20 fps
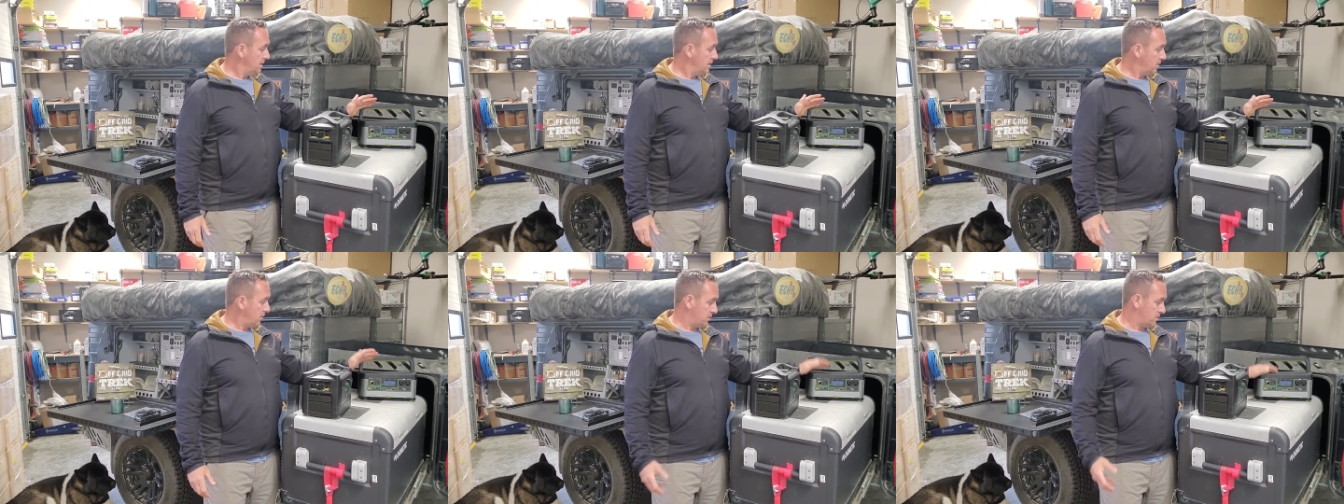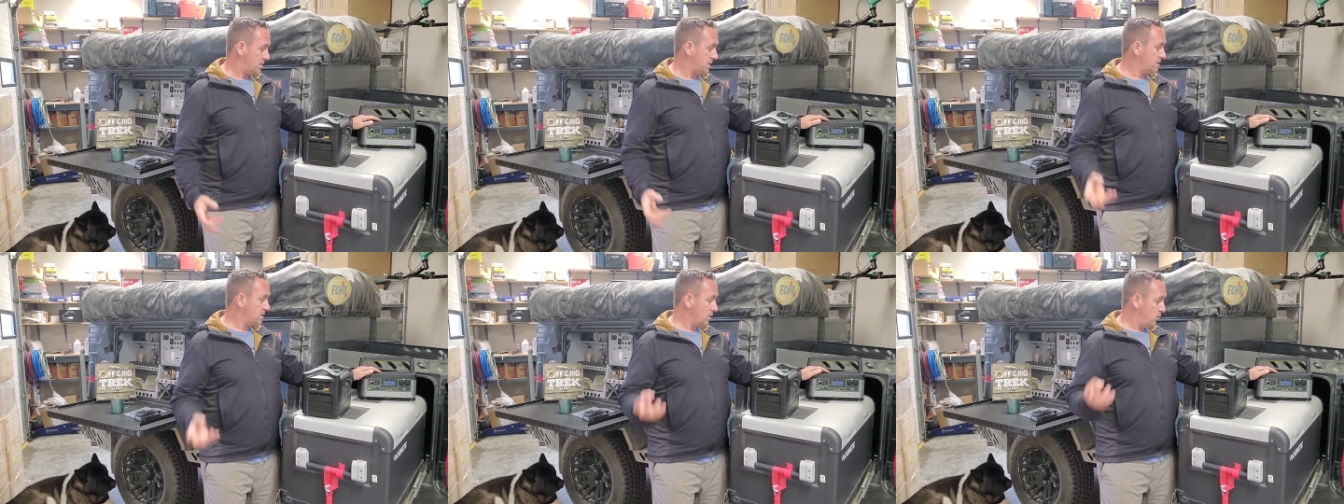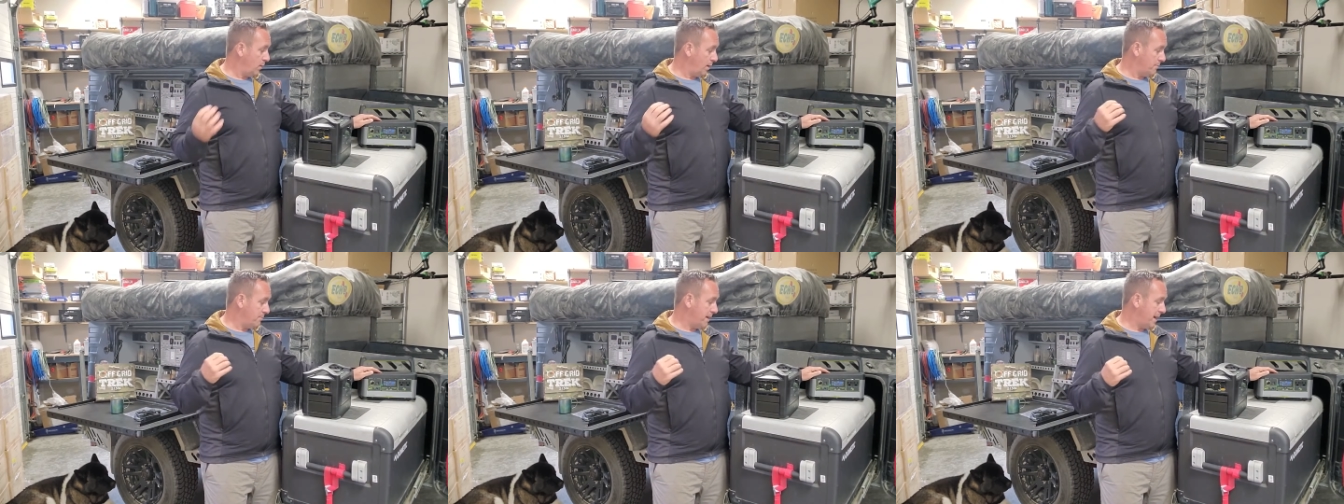or 60
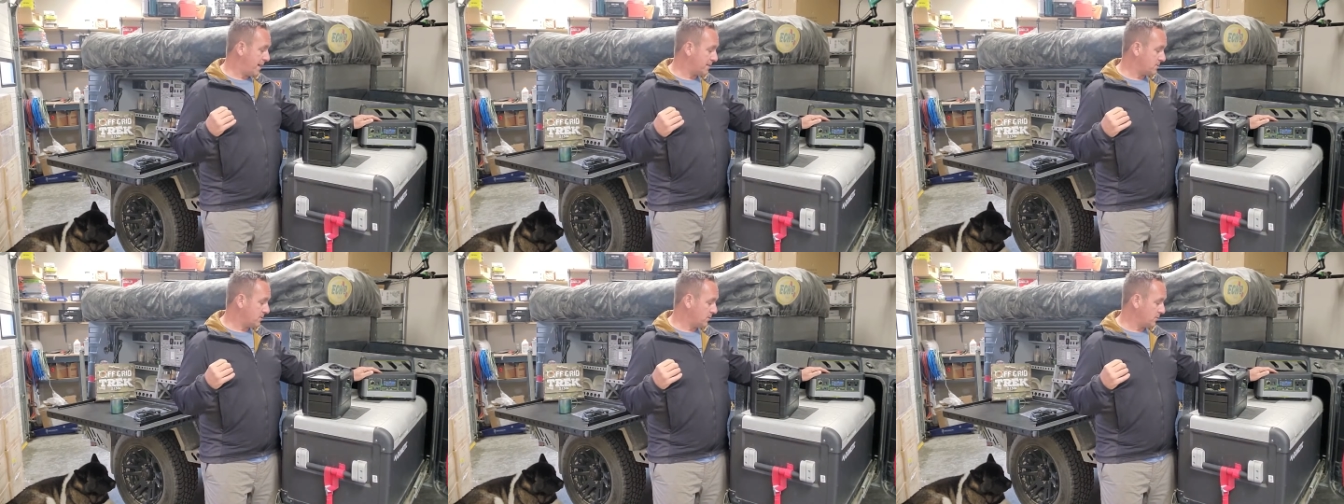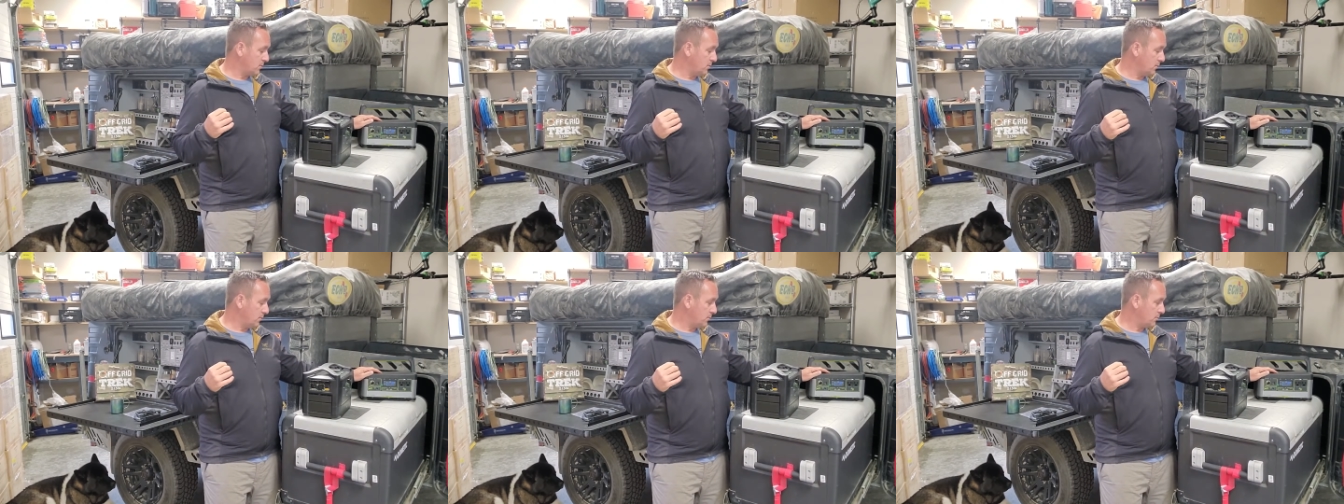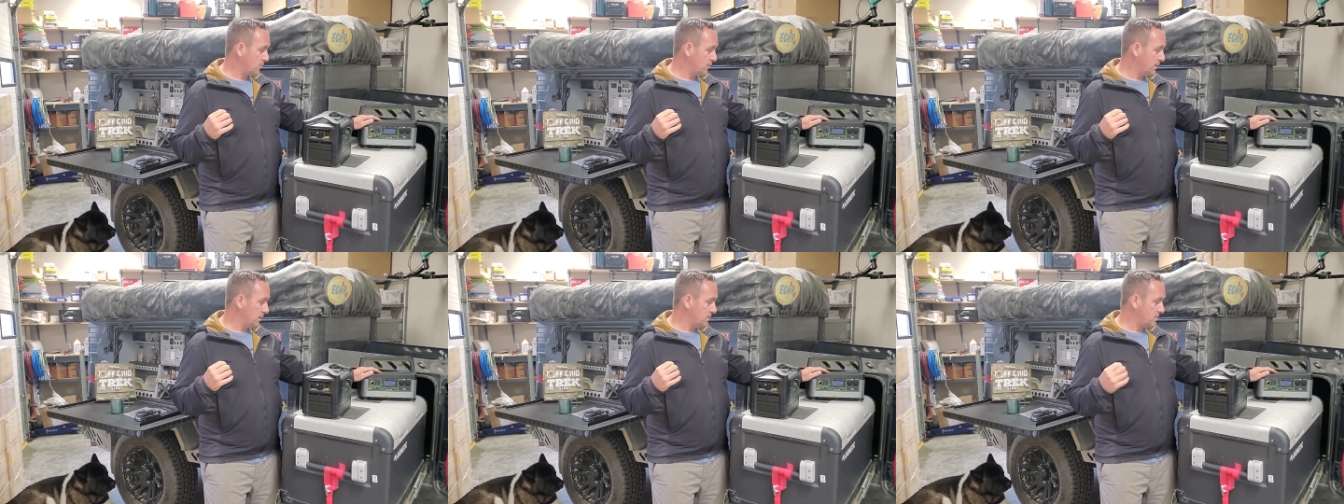watt max, it'll go
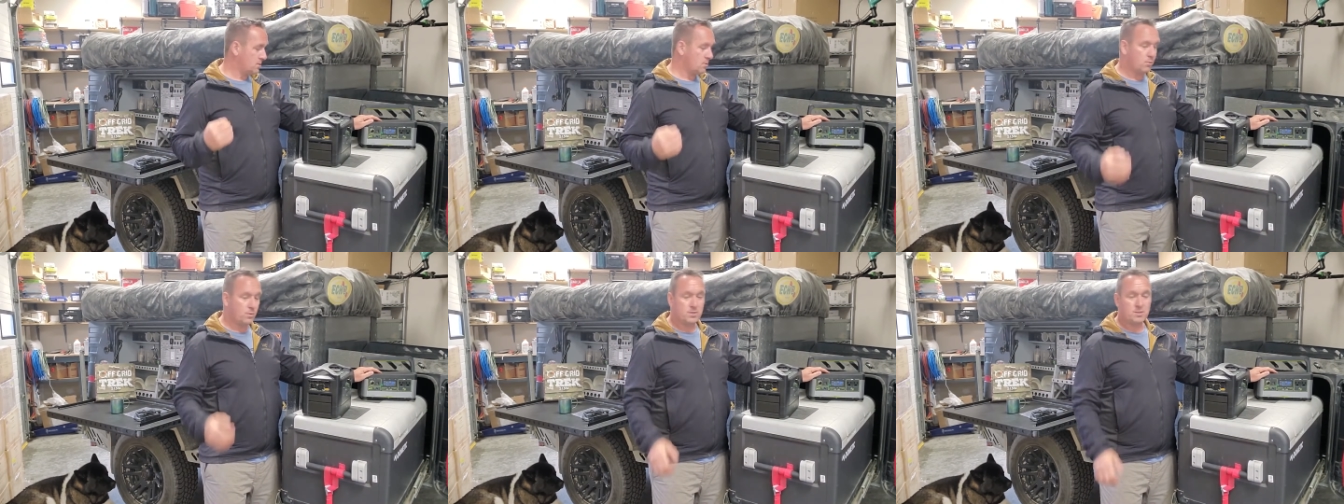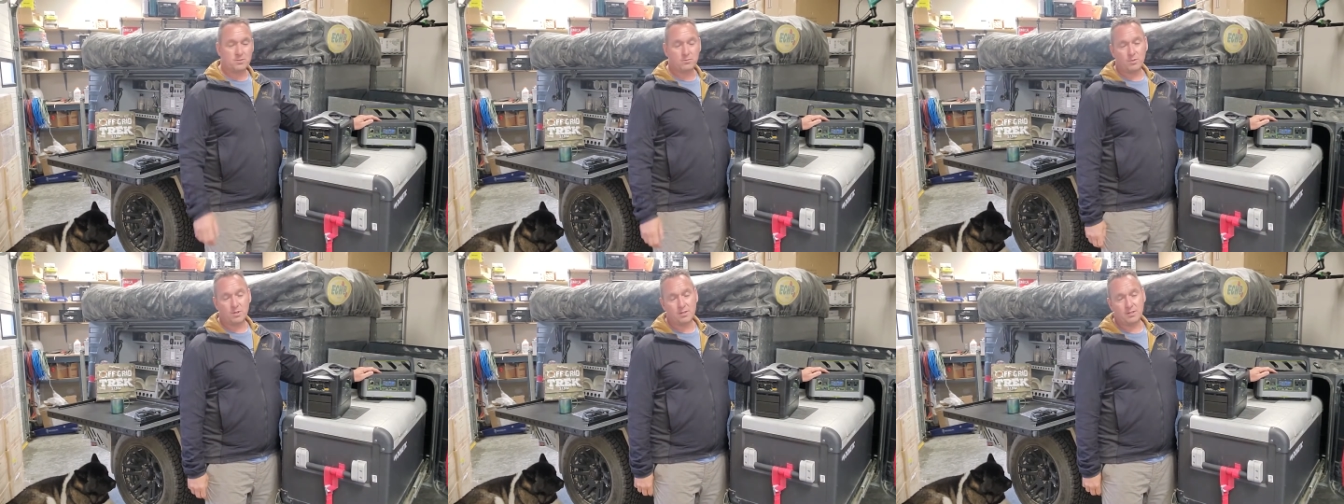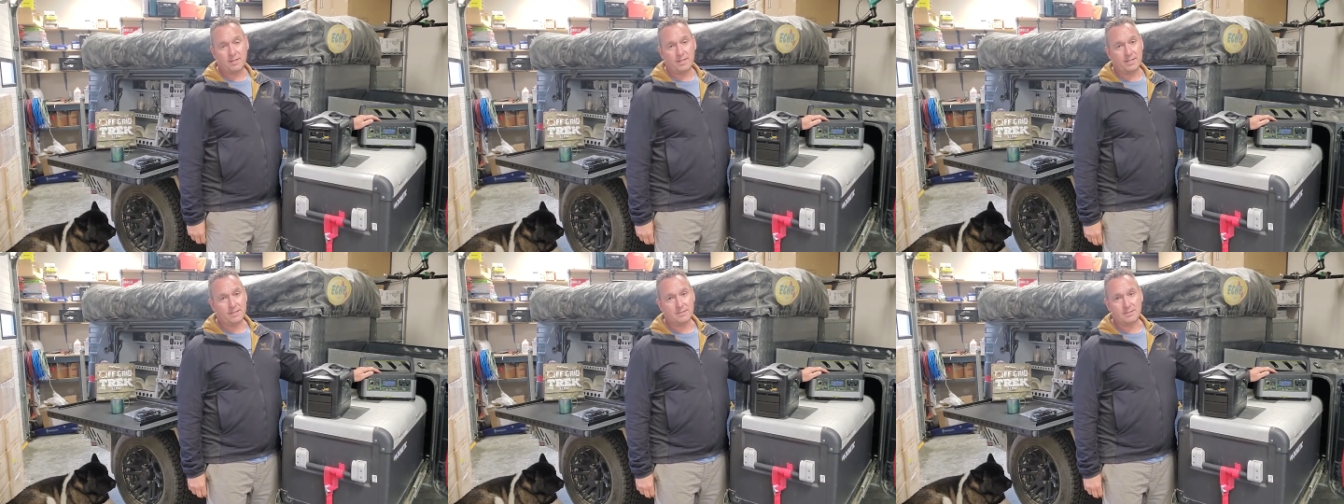through it. So we're, we're
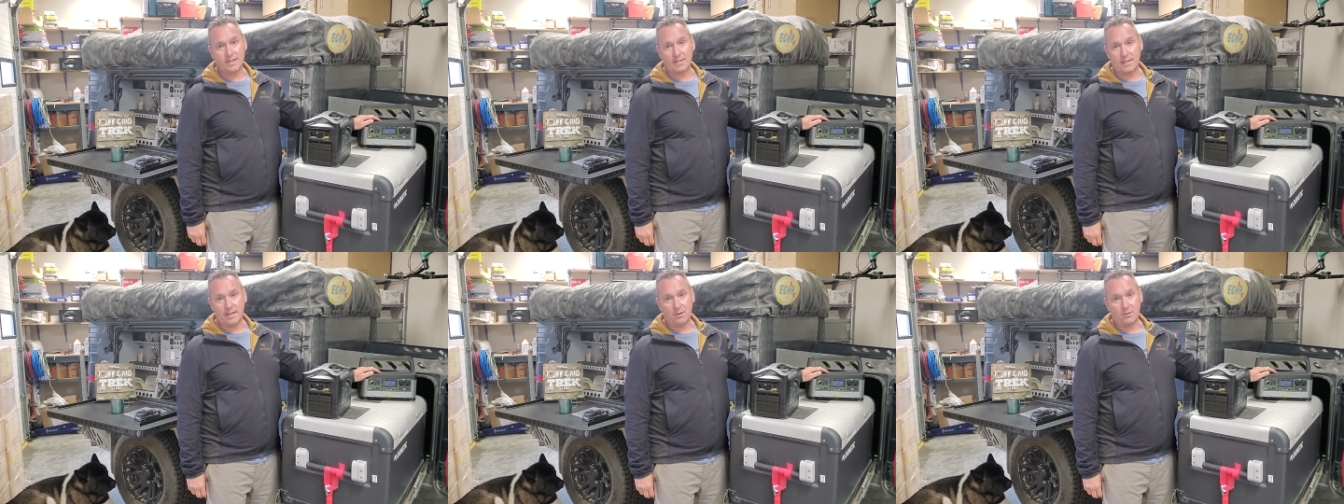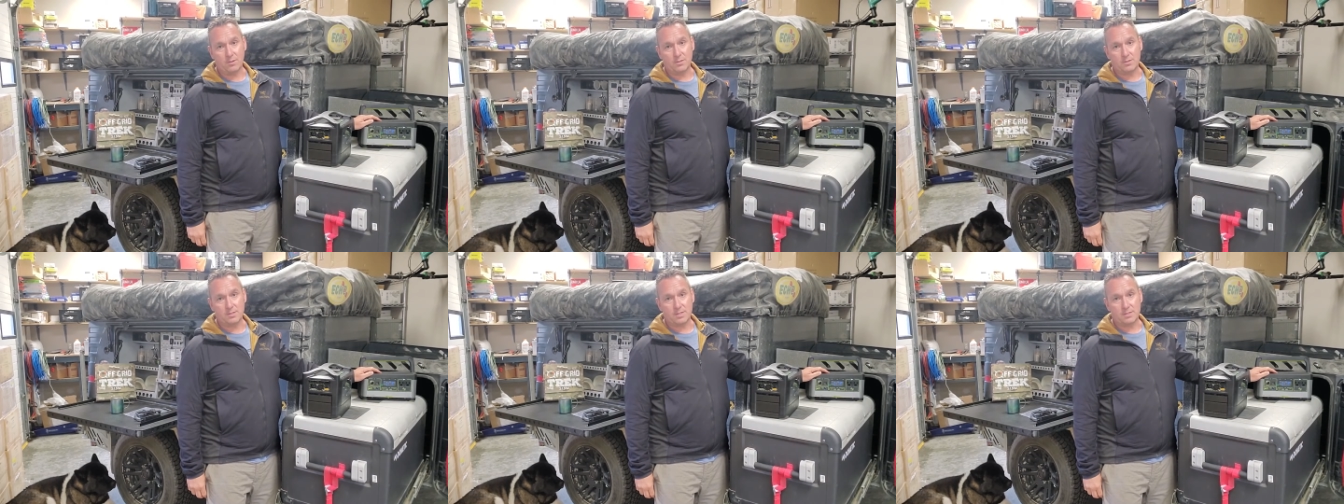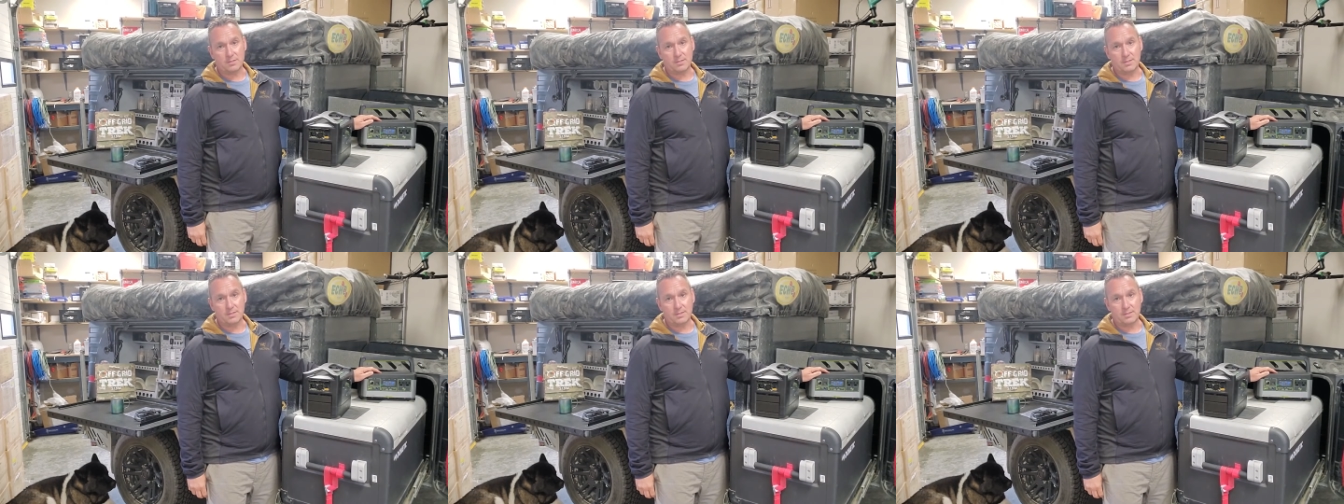looking at 10 hours
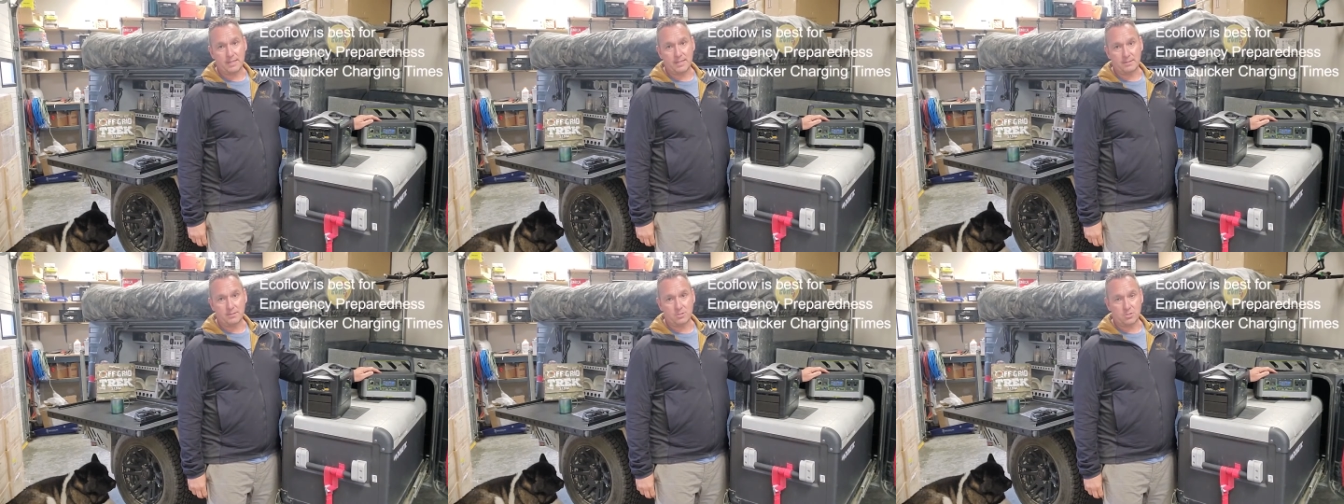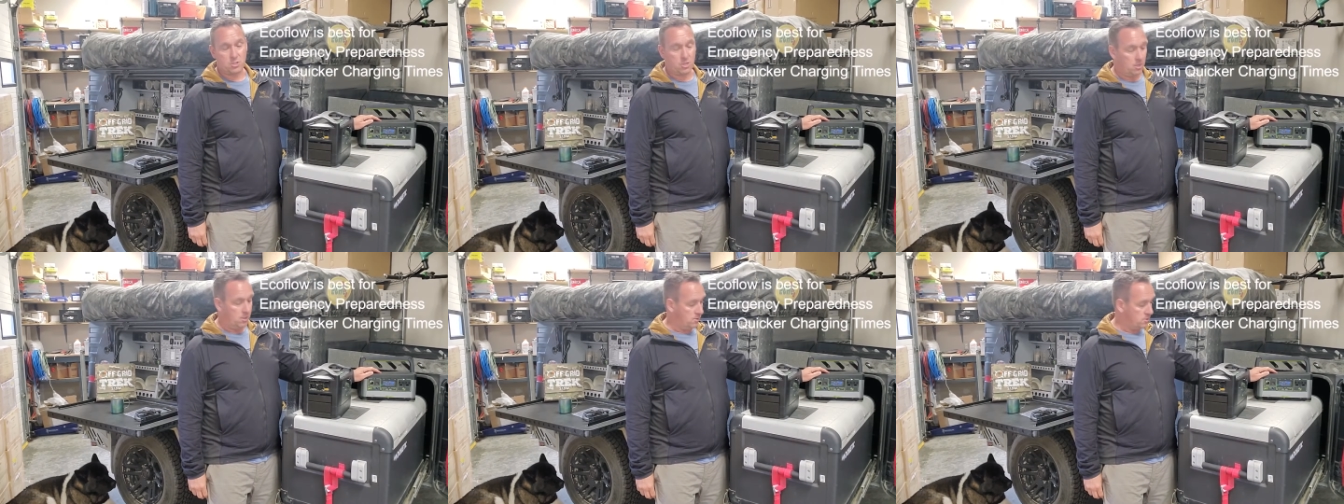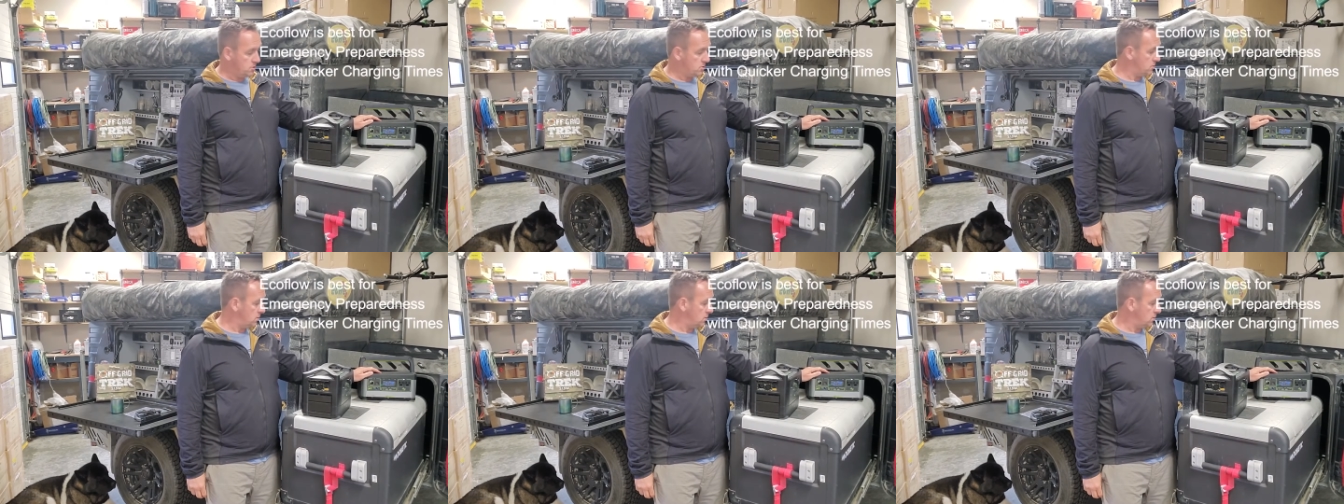it's gonna take to charge.